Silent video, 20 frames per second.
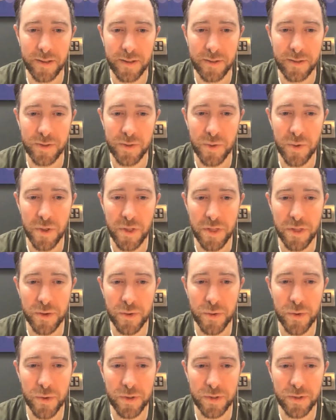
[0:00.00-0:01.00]
to a
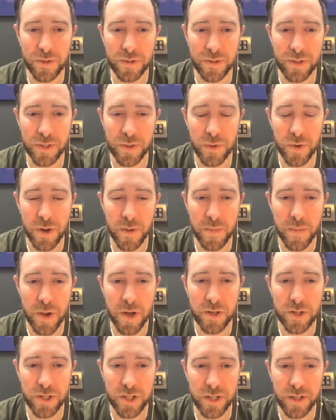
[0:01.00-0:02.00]
thought, to an
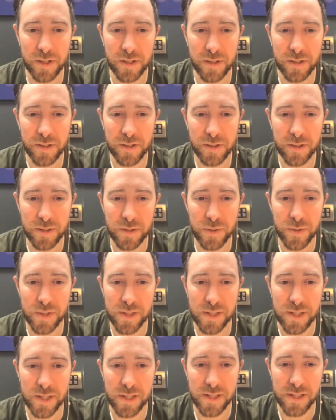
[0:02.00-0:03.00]
emotion, to a
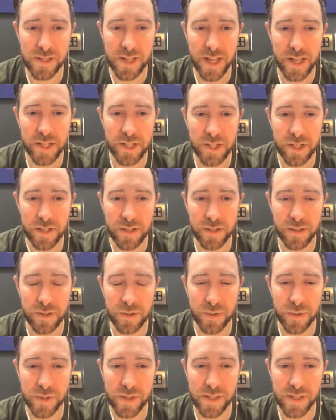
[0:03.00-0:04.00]
sensation,
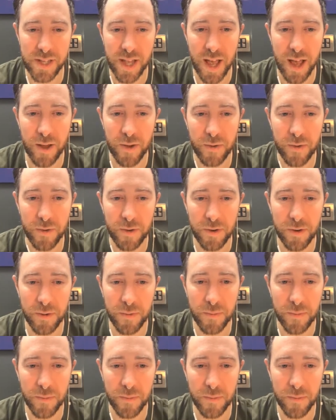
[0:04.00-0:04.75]
to a sound,